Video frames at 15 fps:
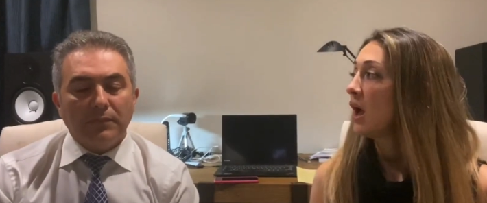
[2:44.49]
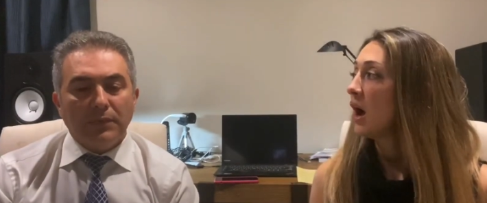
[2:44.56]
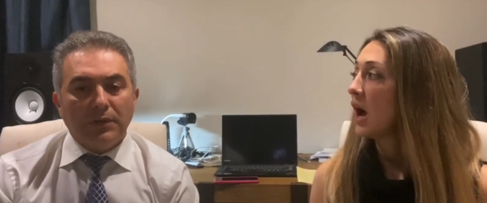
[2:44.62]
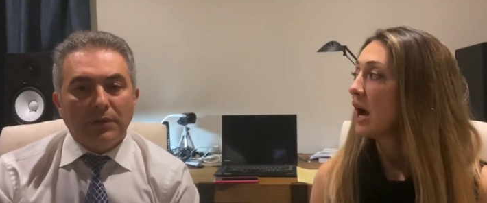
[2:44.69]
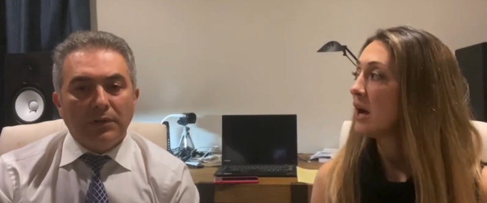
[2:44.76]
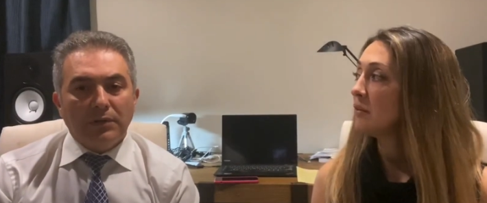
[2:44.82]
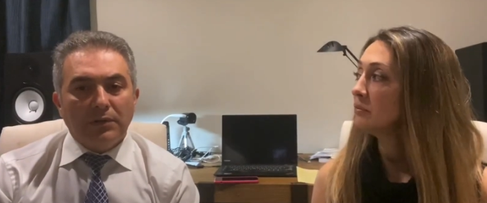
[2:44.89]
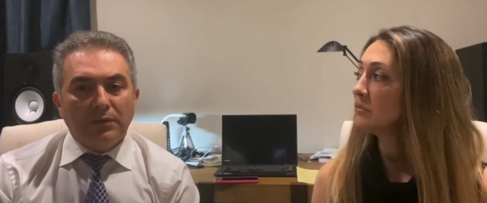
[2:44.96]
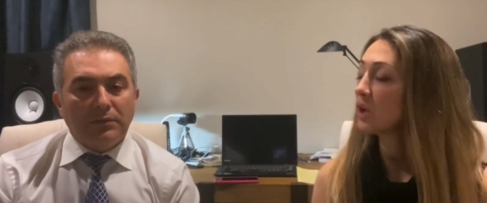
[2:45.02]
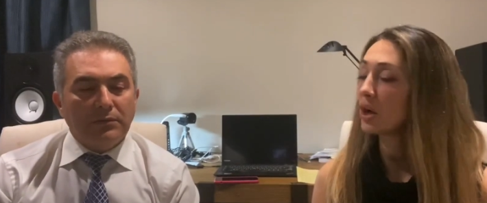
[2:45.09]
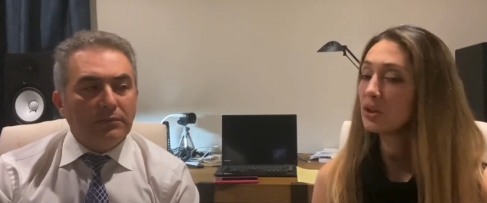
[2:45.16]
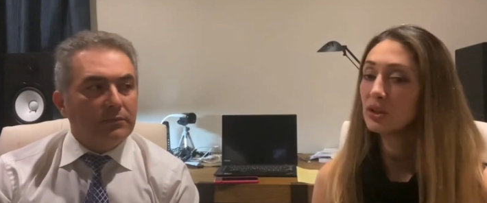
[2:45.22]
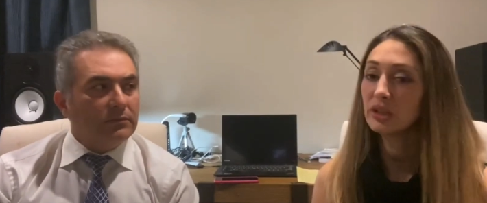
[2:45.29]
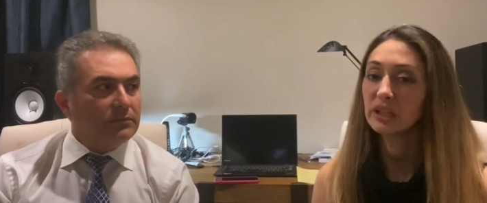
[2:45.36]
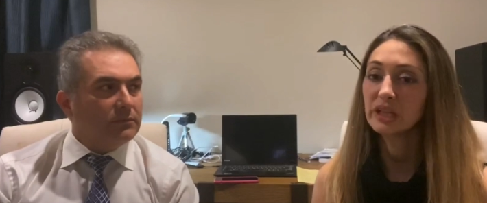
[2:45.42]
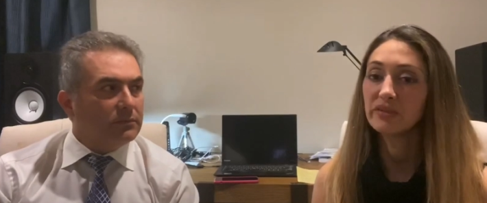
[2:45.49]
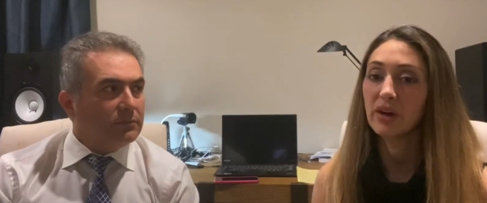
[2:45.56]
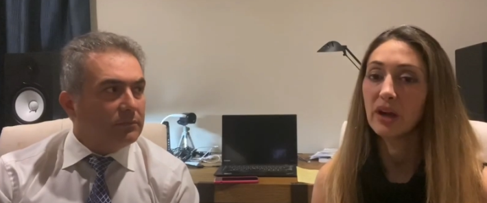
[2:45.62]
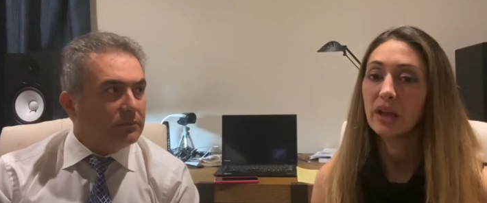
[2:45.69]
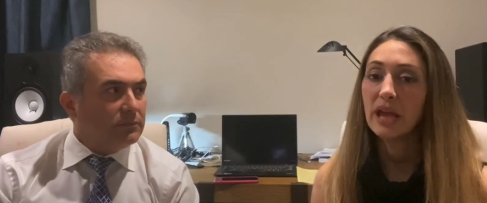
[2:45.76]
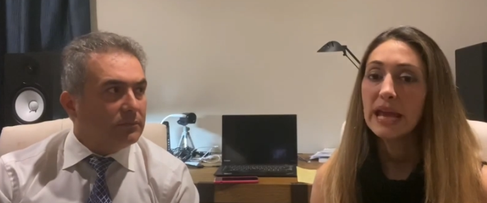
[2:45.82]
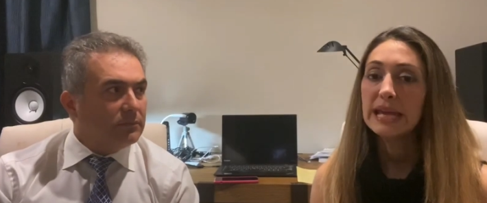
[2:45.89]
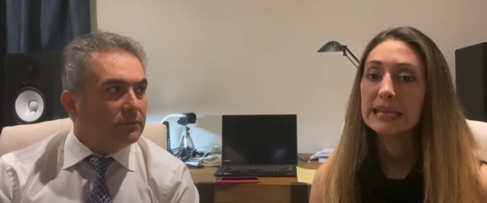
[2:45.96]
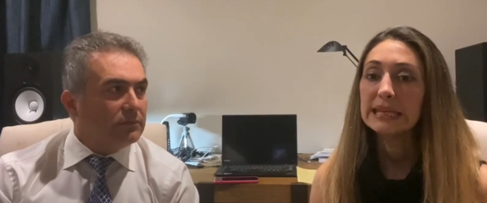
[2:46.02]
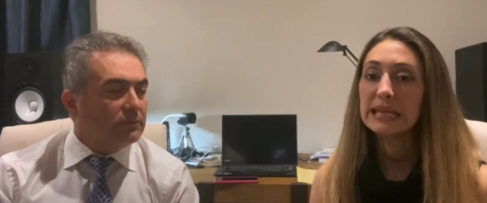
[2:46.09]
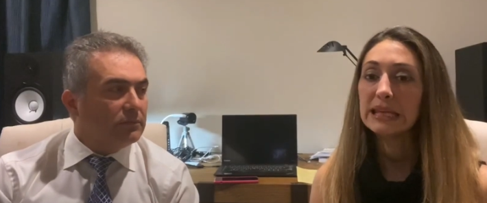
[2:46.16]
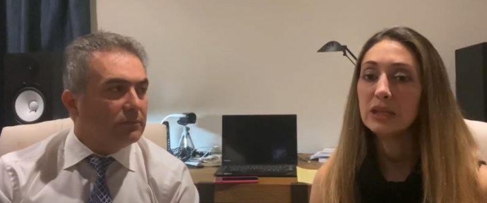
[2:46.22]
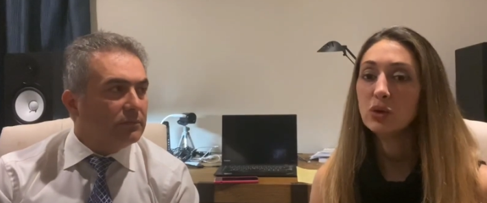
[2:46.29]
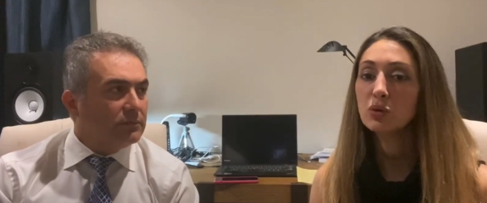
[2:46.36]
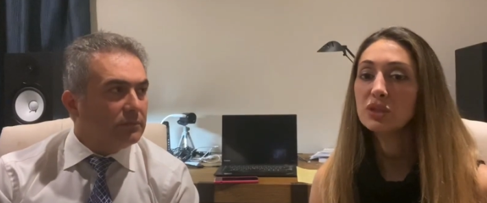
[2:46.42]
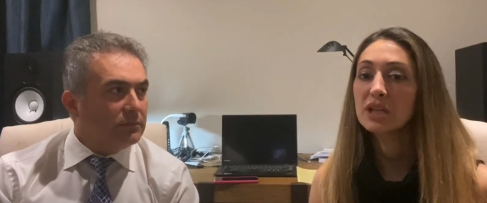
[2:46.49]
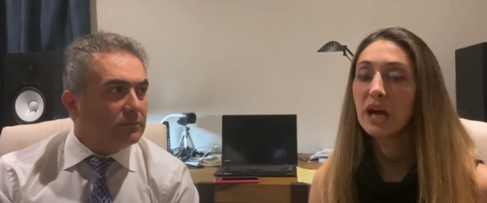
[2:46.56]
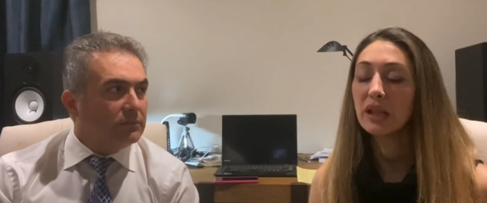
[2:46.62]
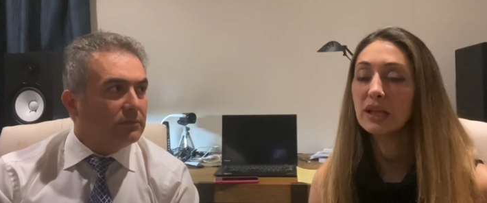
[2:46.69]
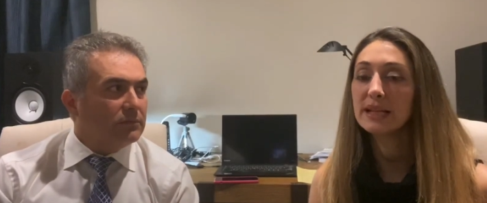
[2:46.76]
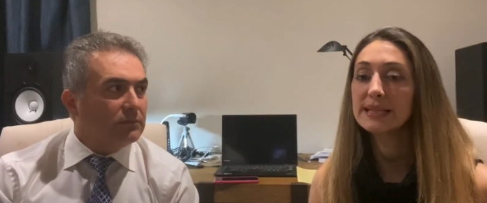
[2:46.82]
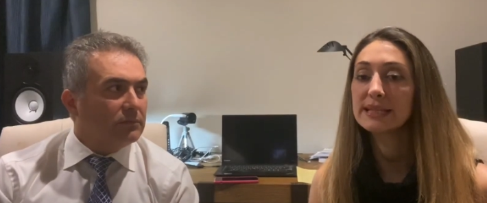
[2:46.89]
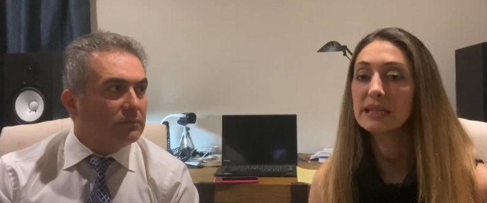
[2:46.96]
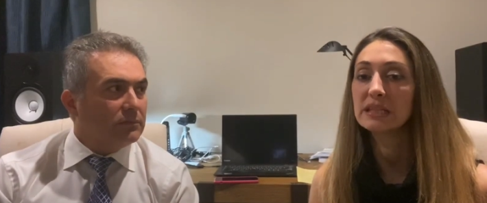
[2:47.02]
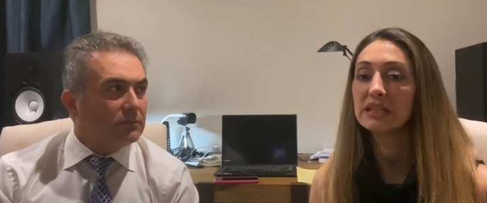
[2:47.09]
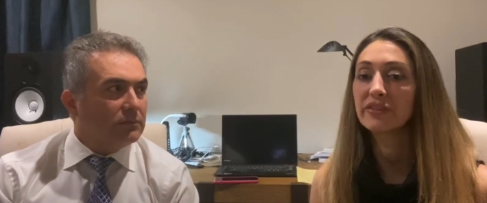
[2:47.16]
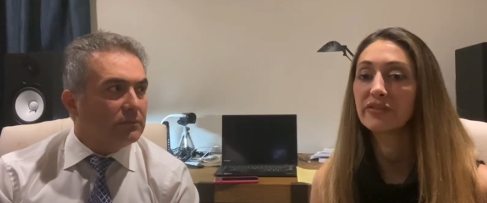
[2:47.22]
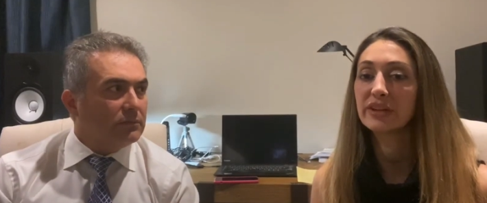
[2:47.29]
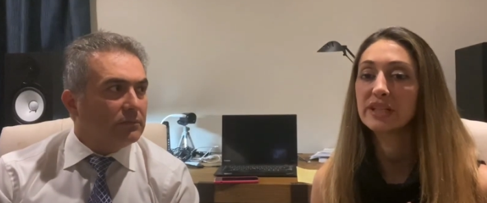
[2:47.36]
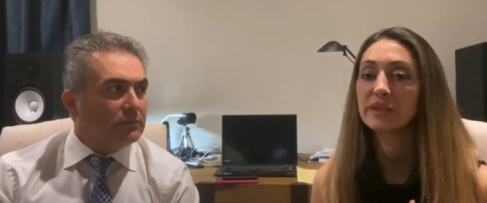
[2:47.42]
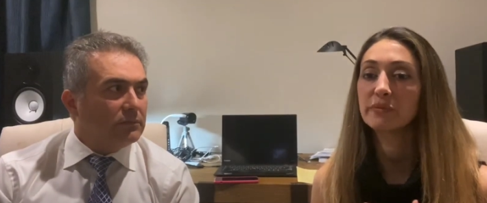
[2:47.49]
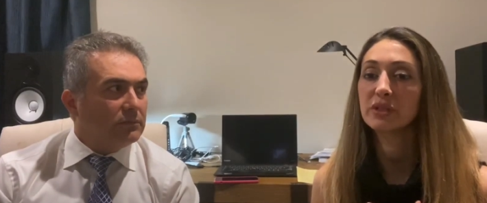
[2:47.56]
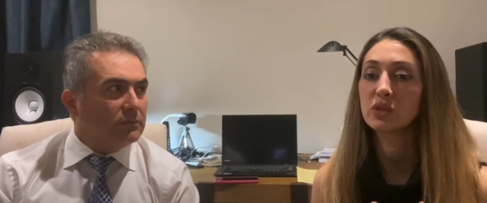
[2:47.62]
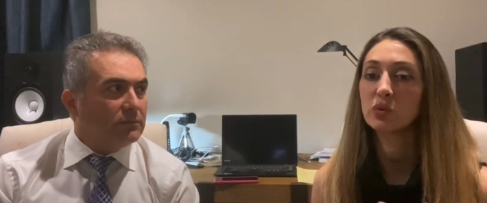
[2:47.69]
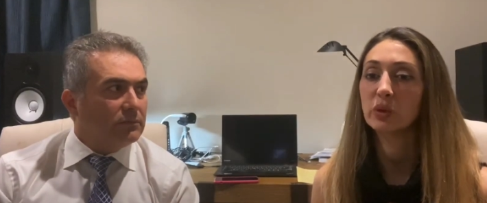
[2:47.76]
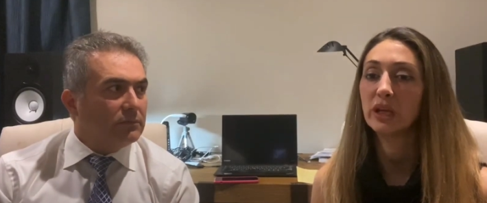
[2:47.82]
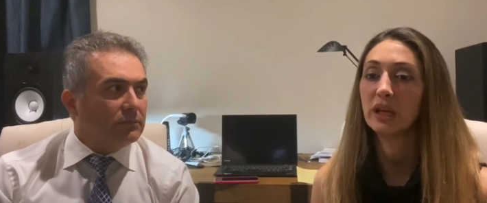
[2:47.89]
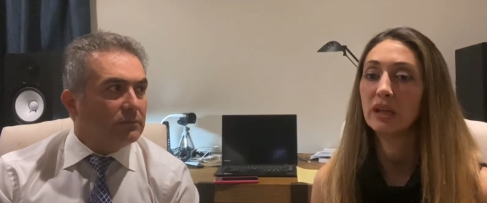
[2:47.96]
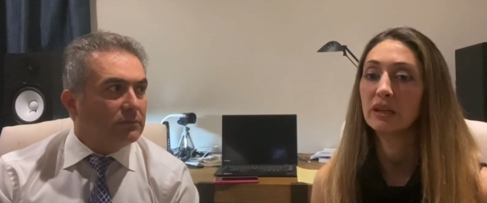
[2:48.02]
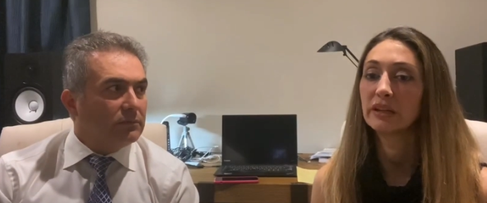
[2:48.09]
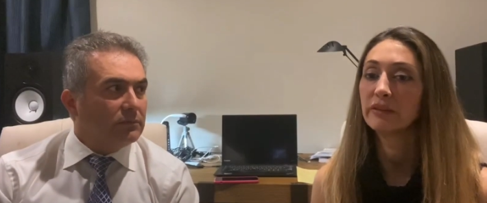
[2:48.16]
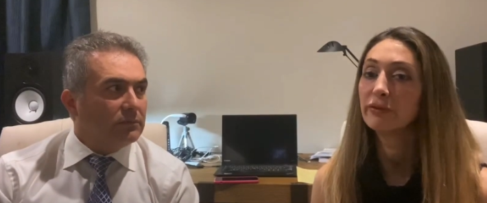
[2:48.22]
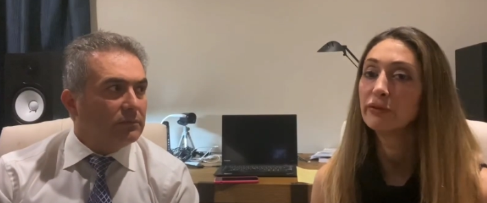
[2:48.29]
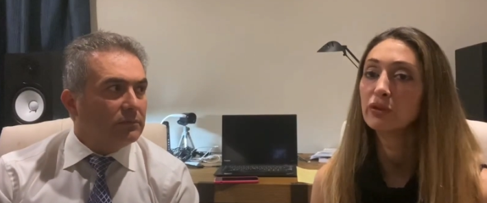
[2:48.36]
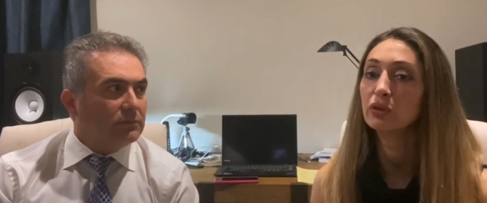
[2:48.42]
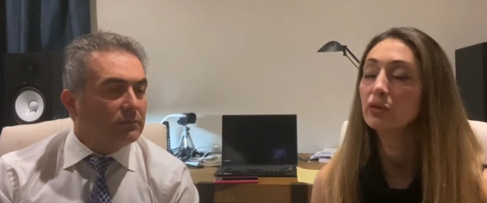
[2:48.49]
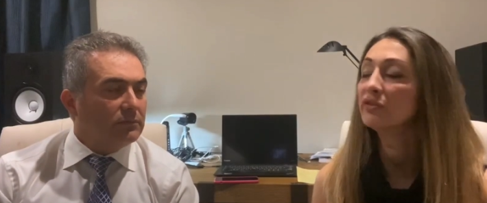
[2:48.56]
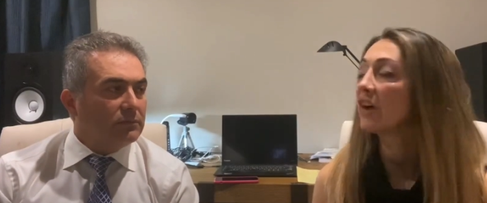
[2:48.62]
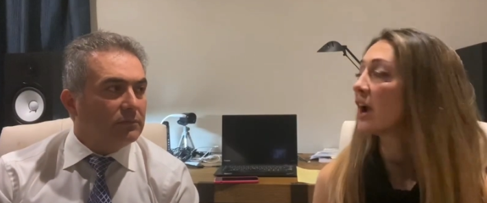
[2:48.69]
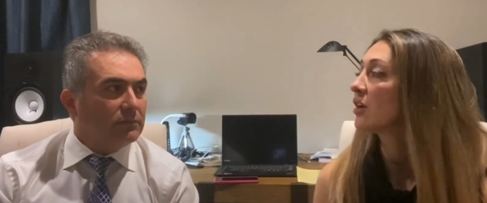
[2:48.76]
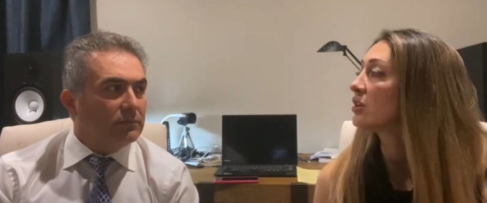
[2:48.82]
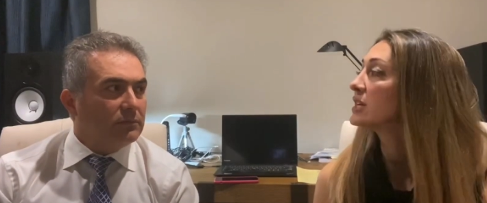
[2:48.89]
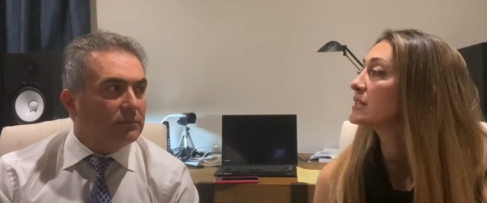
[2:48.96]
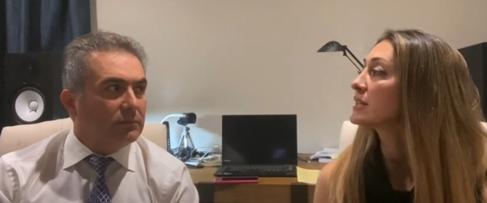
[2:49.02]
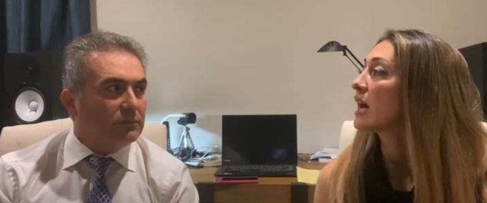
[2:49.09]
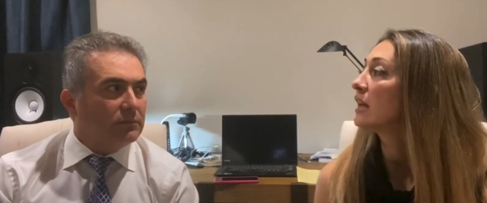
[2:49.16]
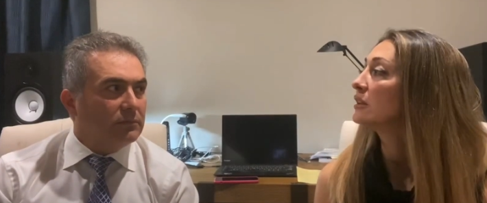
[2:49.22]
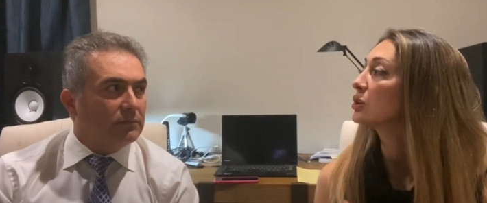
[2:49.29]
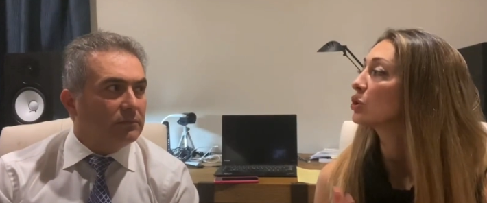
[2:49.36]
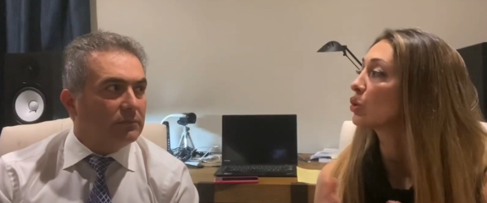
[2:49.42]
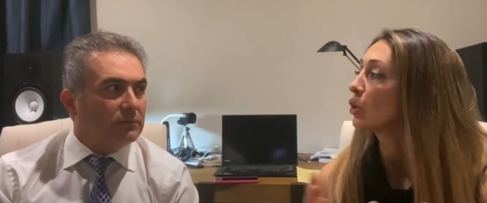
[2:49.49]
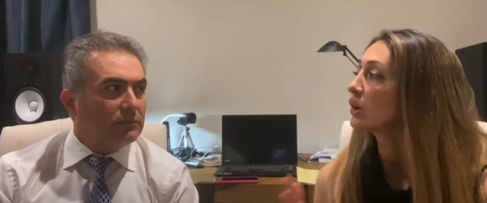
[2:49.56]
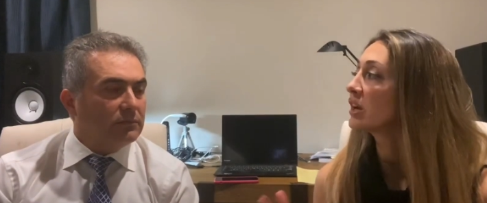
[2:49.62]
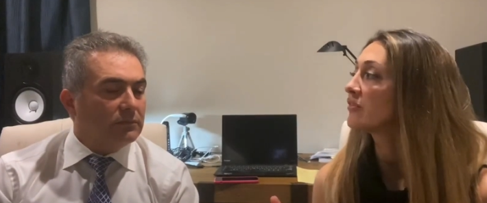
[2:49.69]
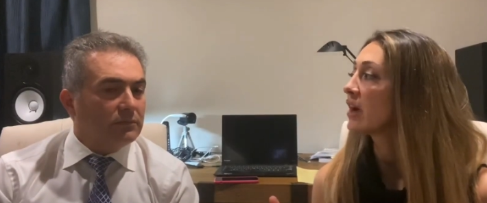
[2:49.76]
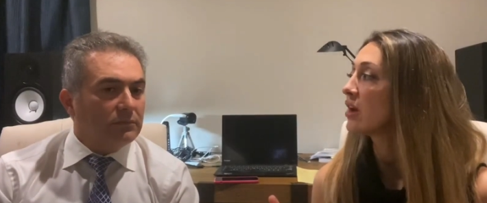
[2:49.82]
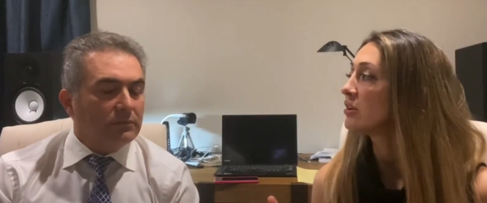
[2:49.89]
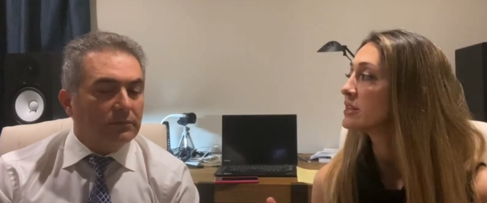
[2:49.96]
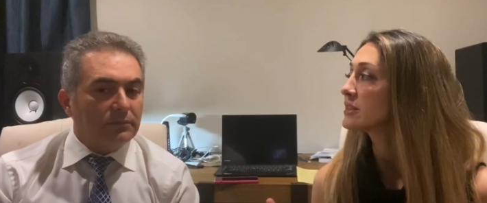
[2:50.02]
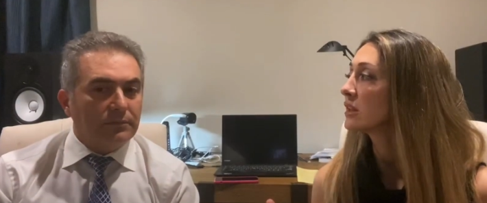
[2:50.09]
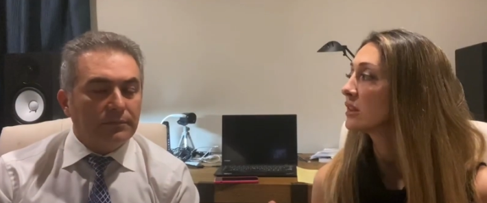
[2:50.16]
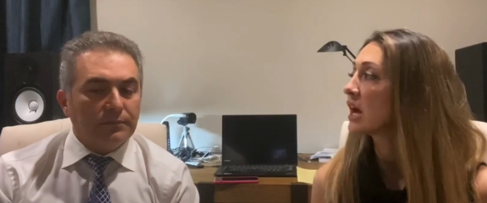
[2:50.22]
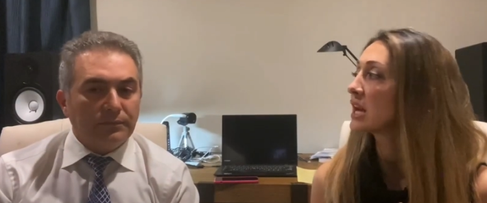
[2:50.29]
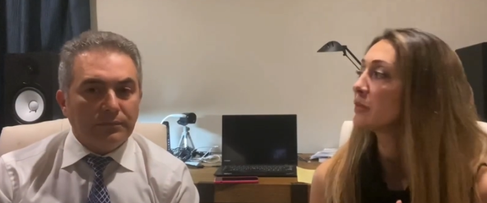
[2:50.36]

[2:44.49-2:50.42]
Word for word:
Speaker 1: Um, Dr. Nikravan, can you tell us the difference between the flu virus and the coronavirus? A lot of